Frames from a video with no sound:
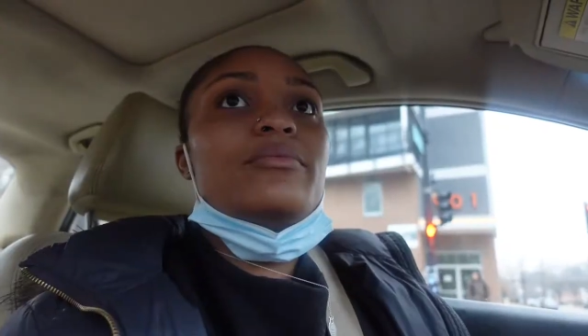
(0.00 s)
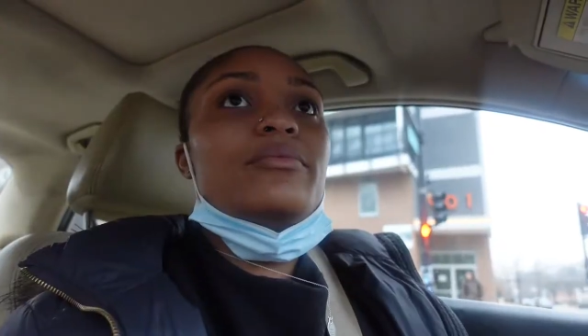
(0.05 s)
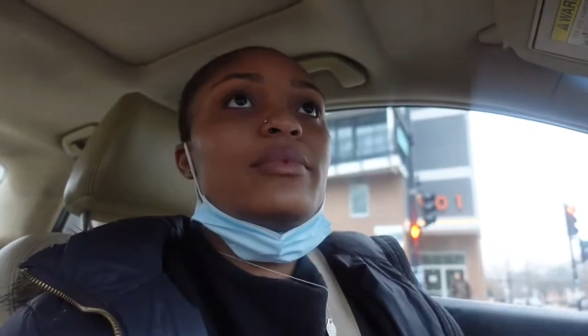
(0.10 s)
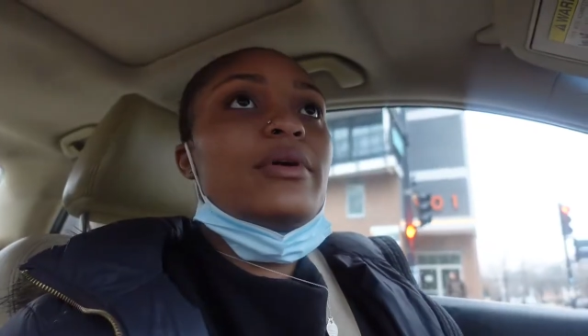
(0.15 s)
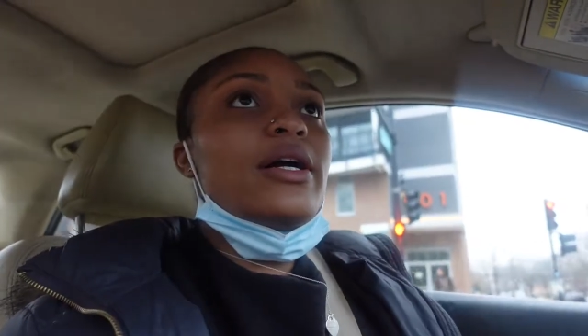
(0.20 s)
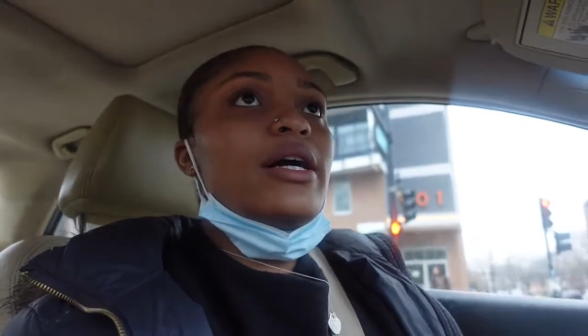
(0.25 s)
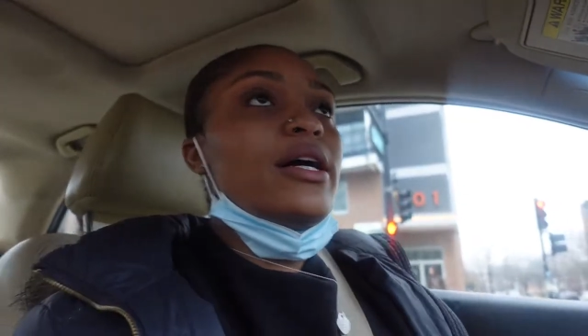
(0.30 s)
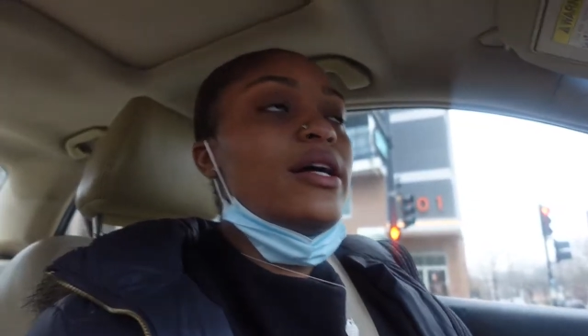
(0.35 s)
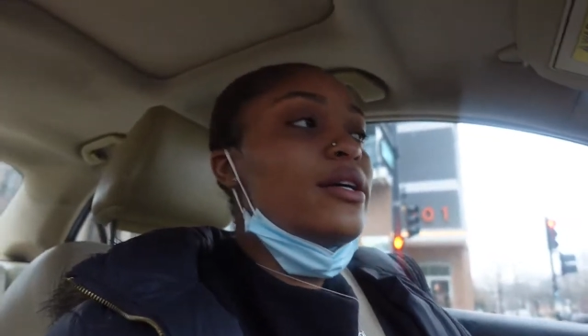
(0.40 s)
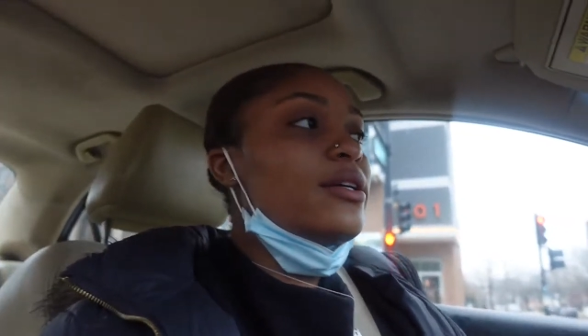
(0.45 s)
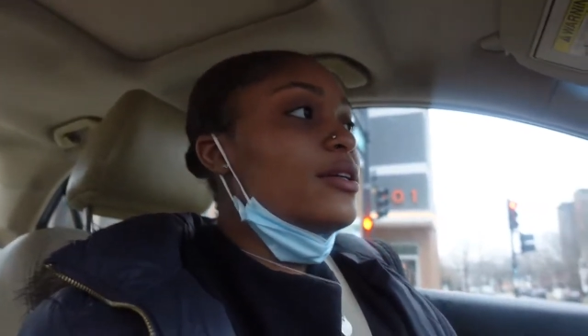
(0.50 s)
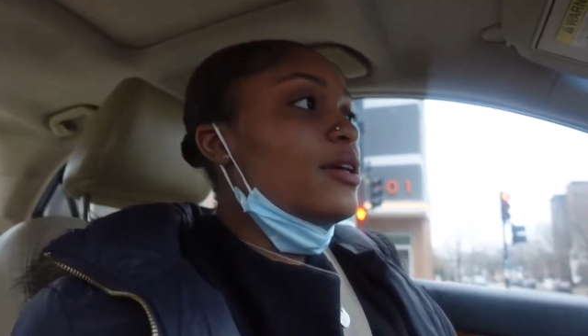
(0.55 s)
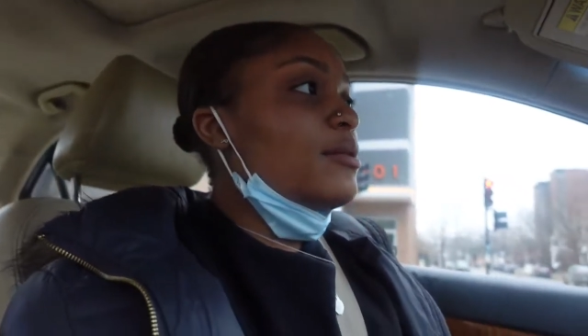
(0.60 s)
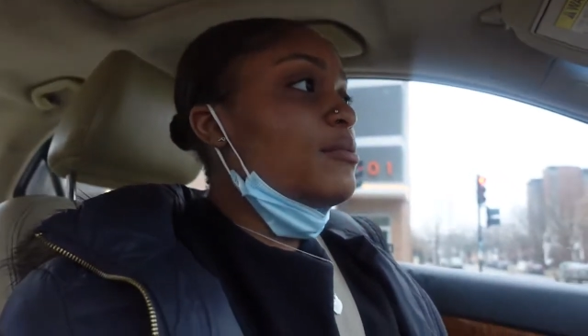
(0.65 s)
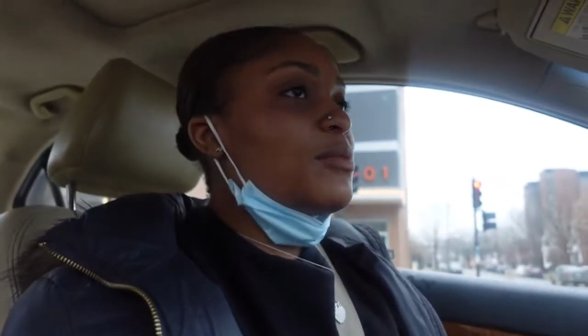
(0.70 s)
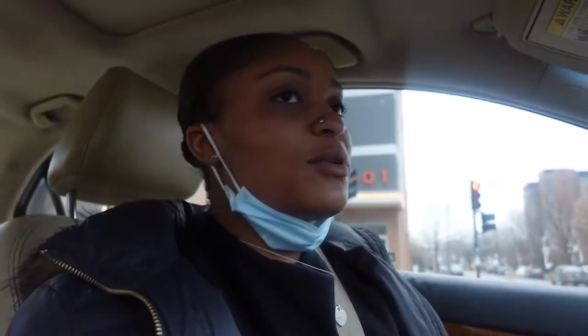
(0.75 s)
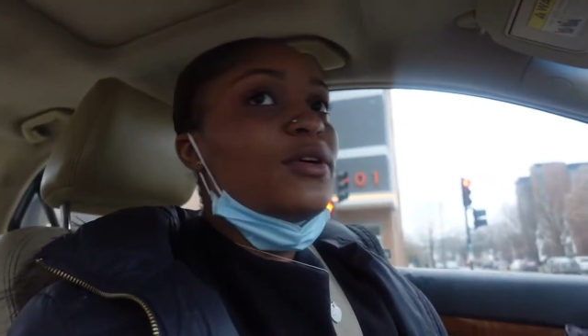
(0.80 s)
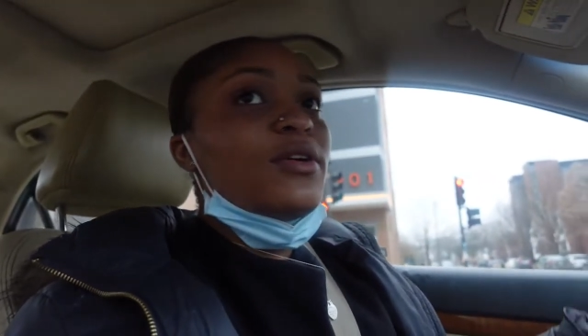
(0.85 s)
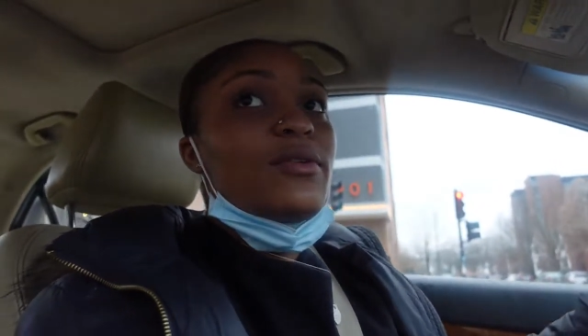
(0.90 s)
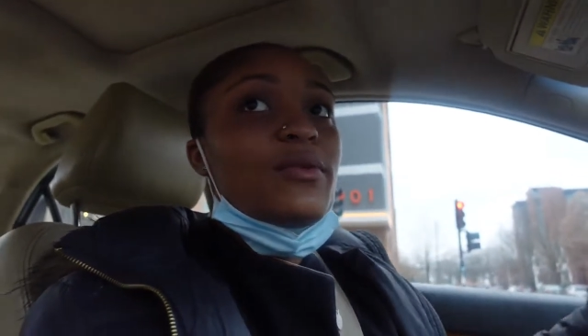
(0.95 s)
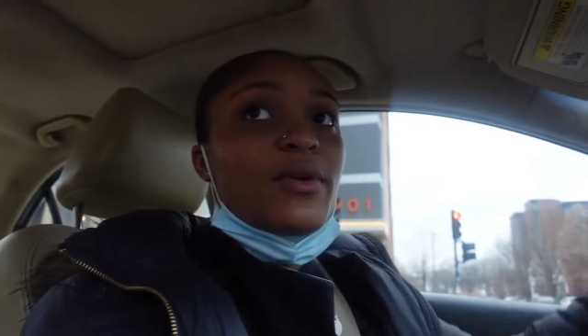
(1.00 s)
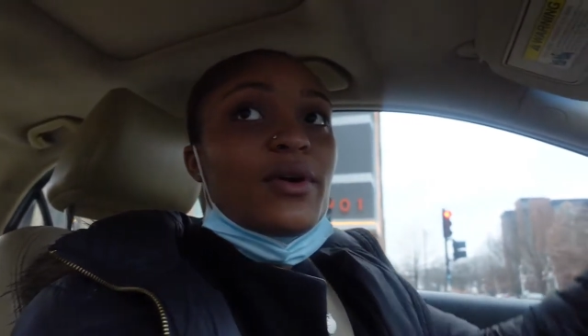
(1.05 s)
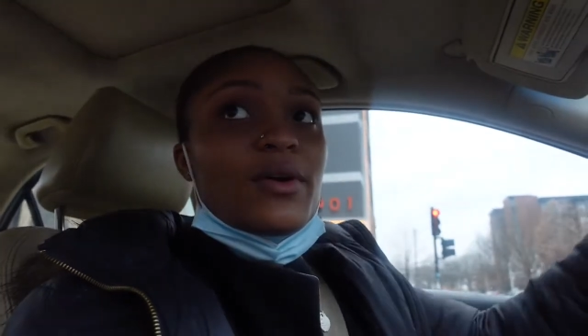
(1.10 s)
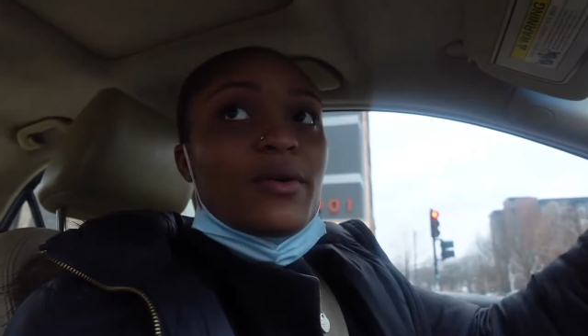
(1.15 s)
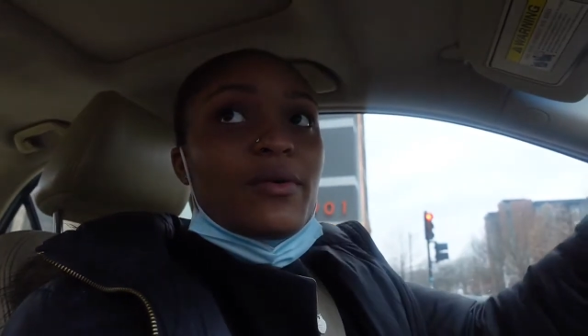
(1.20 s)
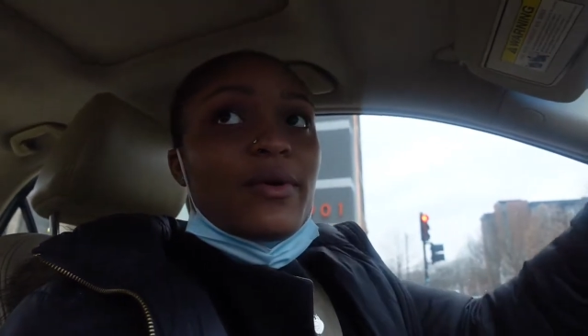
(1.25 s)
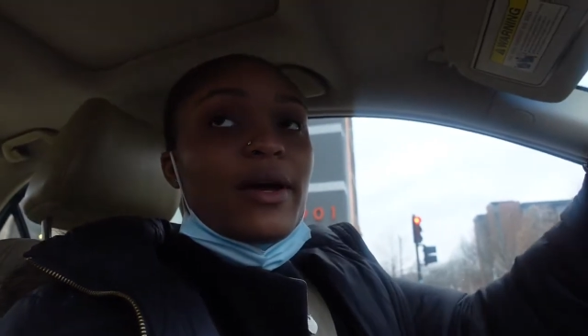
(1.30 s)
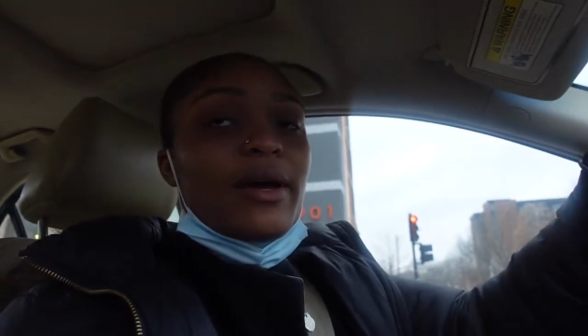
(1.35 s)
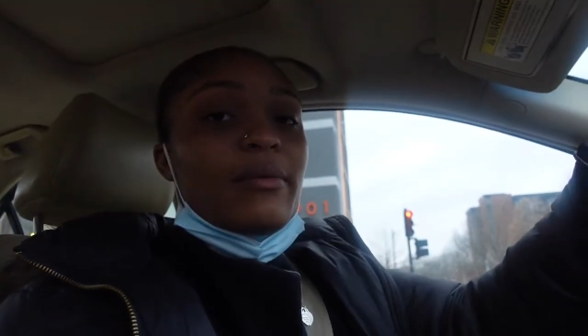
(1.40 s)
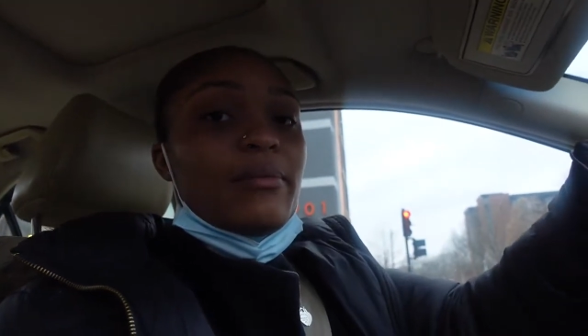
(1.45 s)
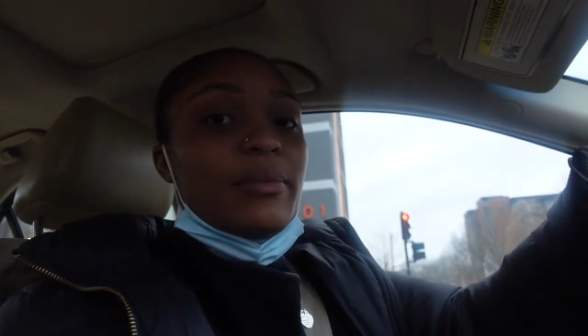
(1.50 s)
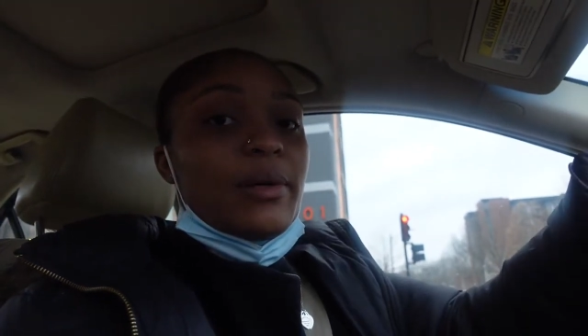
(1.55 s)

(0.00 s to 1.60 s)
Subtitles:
Bruh, I'm going the wrong way,